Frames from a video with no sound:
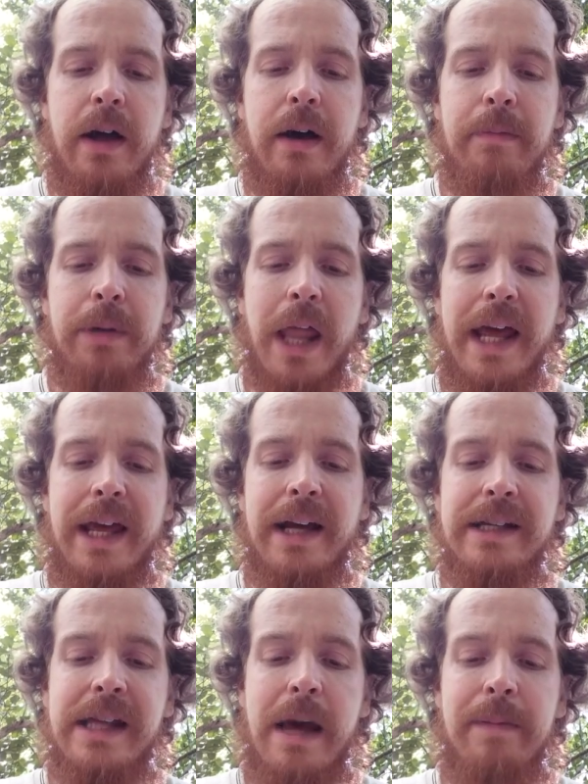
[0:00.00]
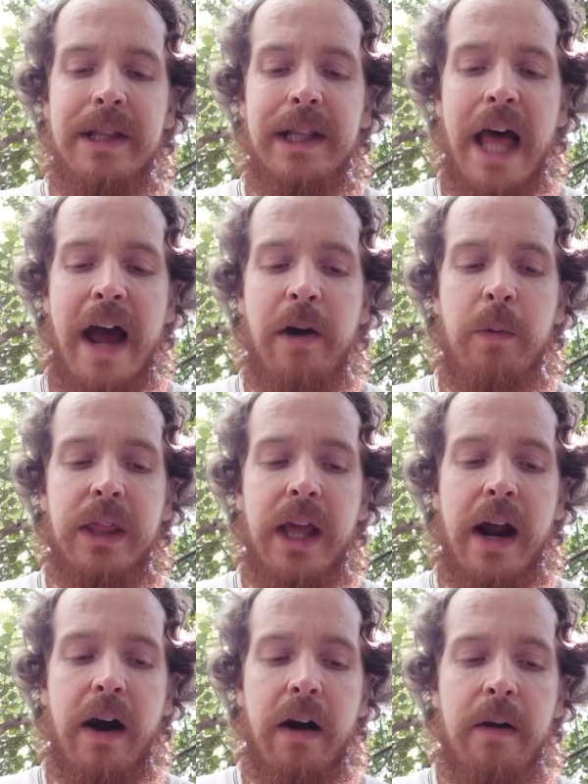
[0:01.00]
Blake examined the latter with
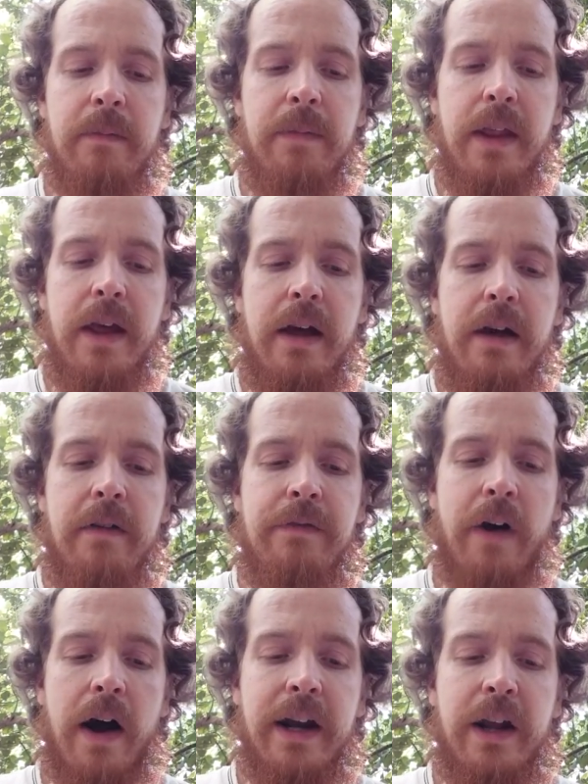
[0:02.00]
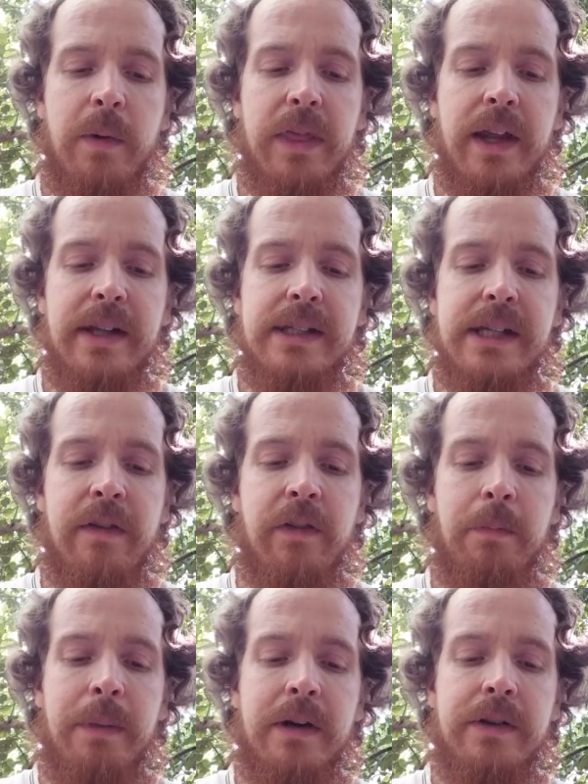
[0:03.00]
care, finding within it several
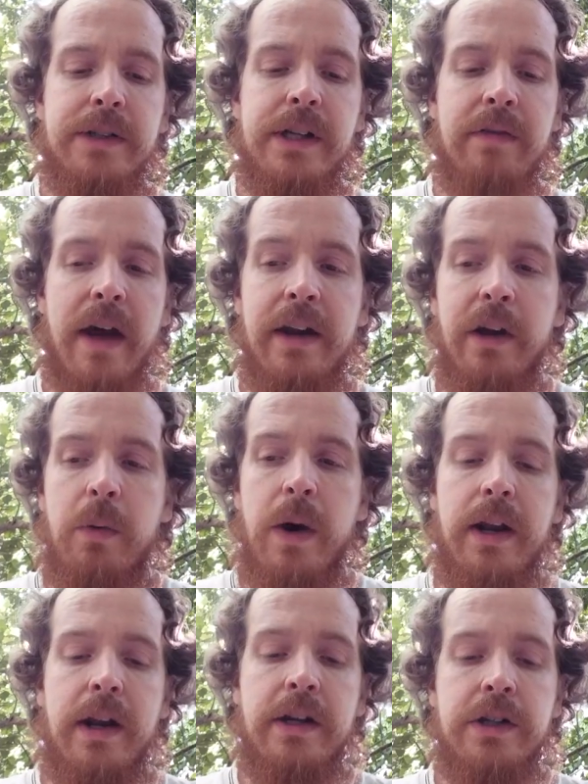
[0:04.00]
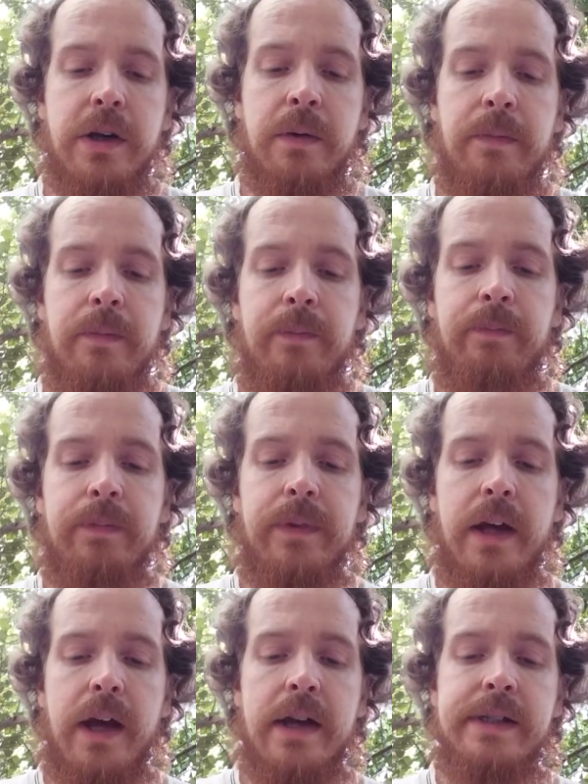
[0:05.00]
bills of antiquated issue,
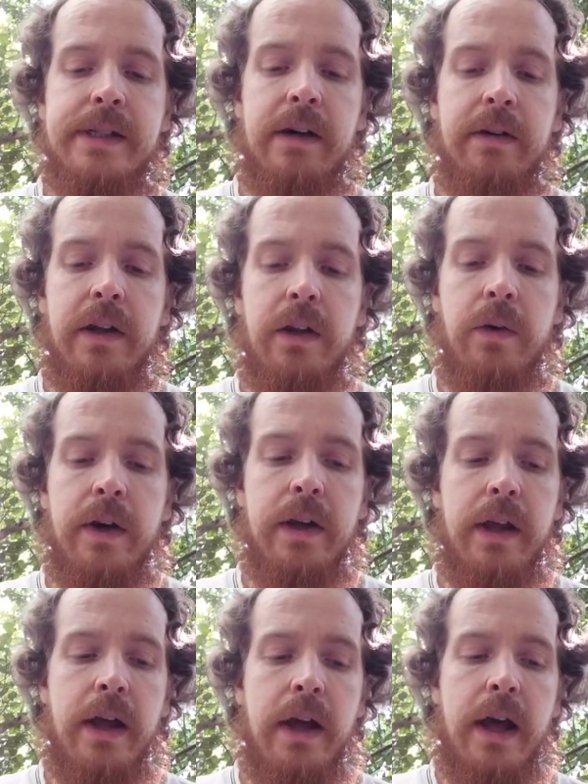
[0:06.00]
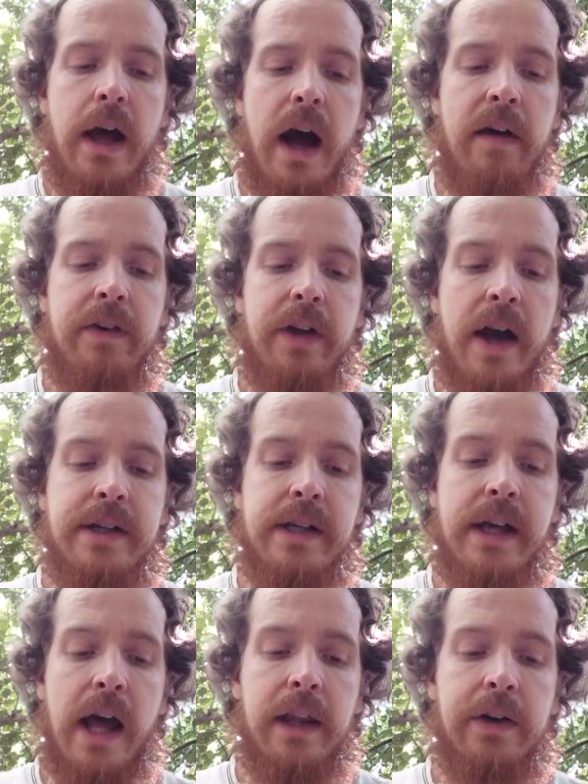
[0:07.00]
a celluloid advertising
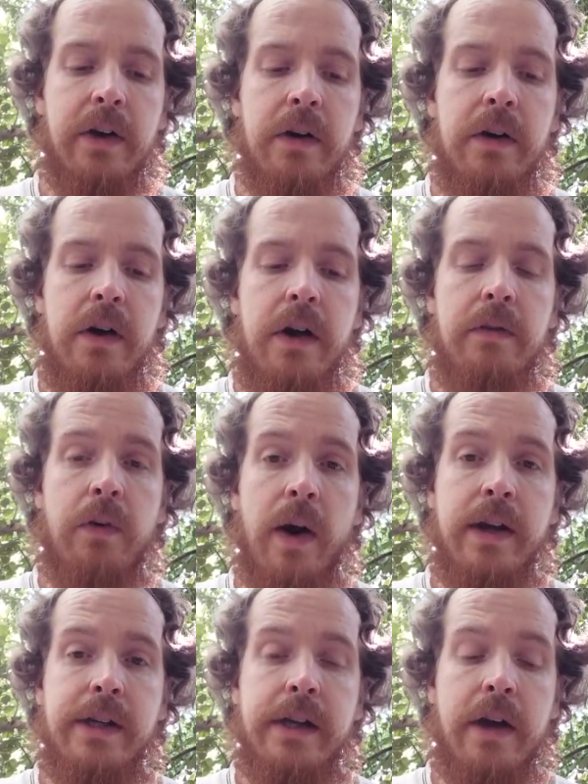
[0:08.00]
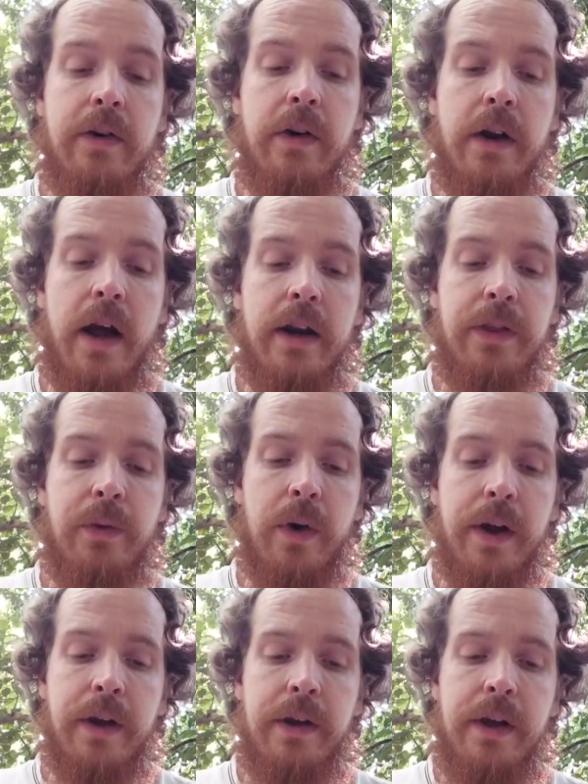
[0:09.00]
calendar for
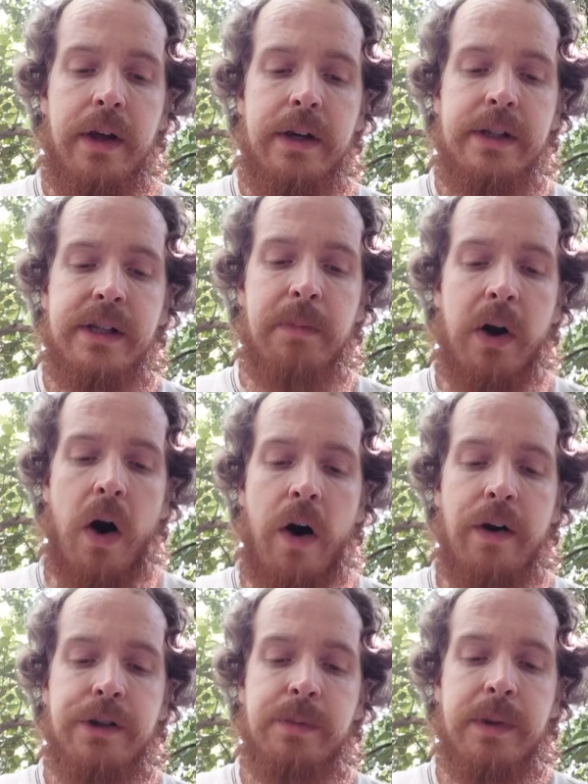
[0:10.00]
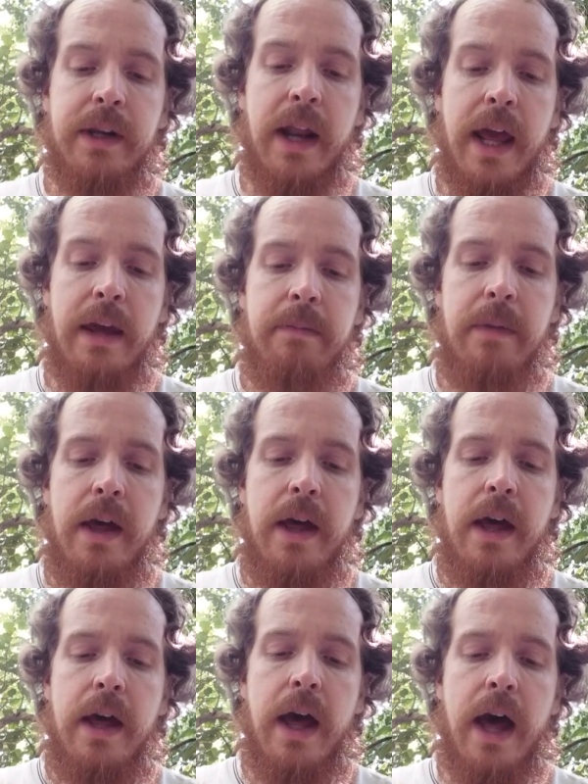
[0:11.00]
1893, some cards with the name
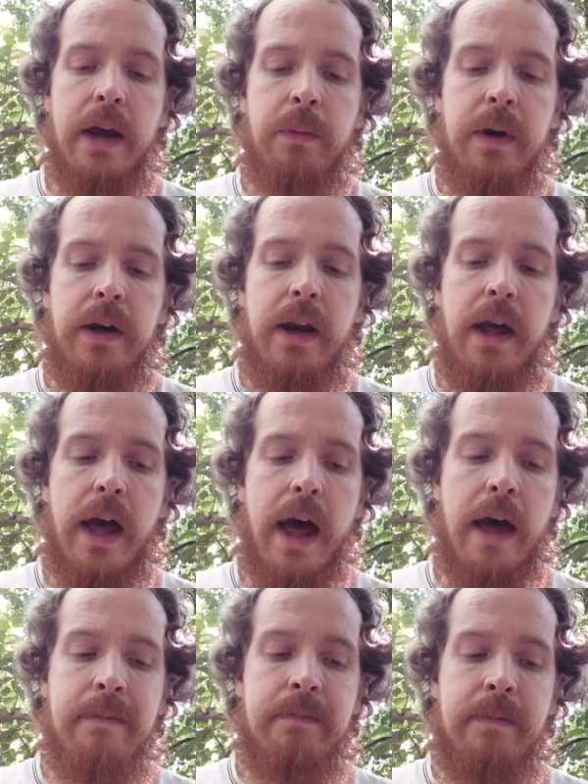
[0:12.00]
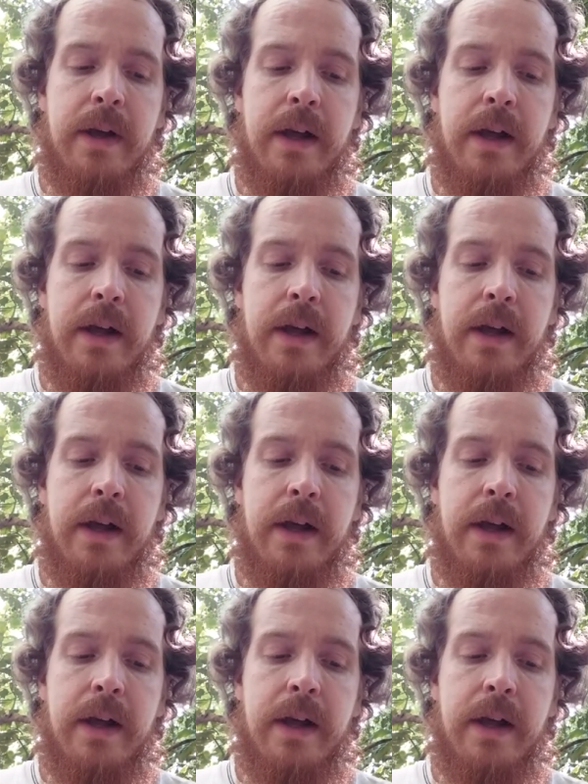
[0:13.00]
Edwin M.